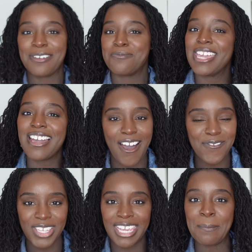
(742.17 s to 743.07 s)
Be
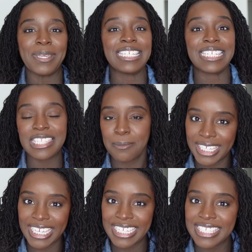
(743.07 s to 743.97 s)
confident, be
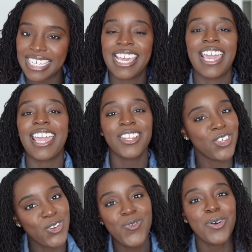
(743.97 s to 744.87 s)
disciplined, and
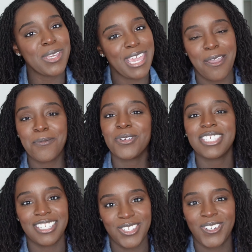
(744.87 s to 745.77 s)
you will be able
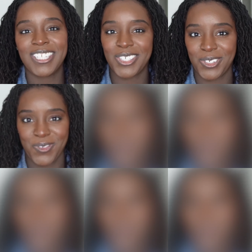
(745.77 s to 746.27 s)
to do it too.